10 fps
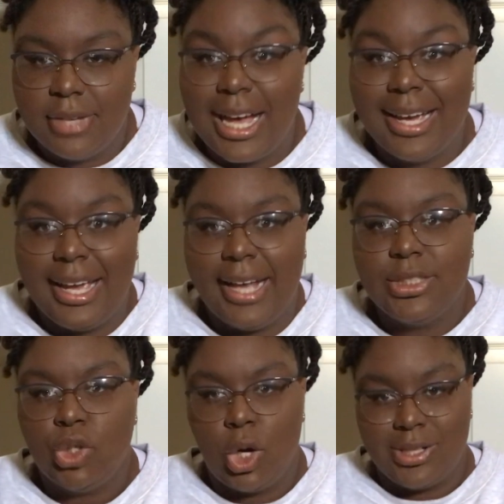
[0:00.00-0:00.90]
I
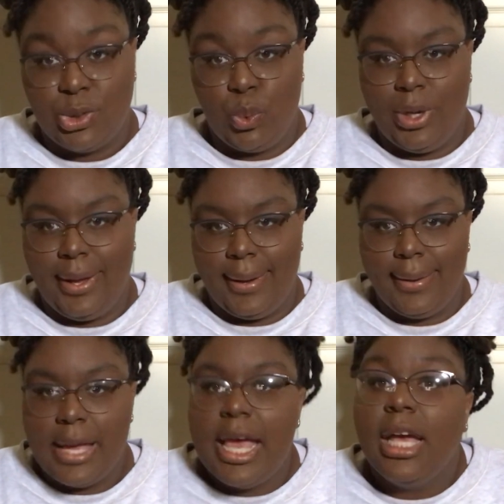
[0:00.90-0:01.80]
can't talk today.
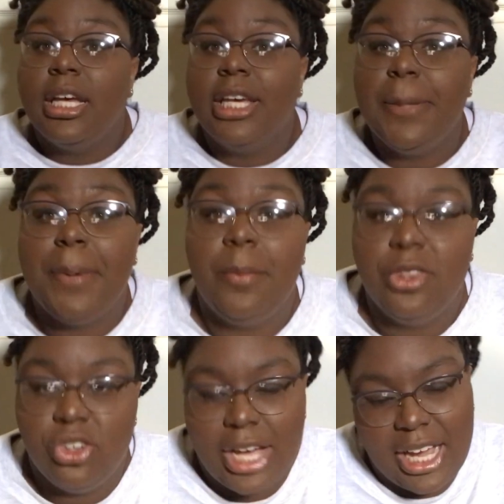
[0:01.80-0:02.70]
Keep up
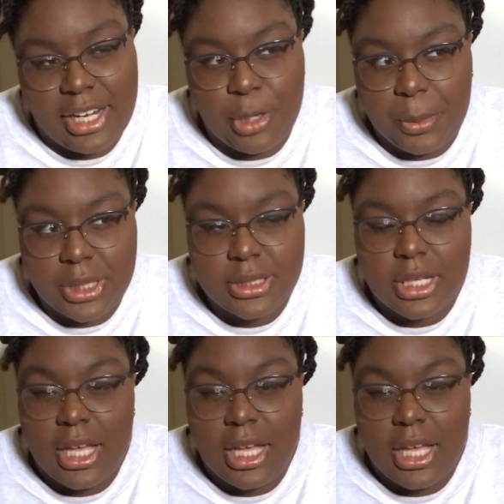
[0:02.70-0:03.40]
with your academics,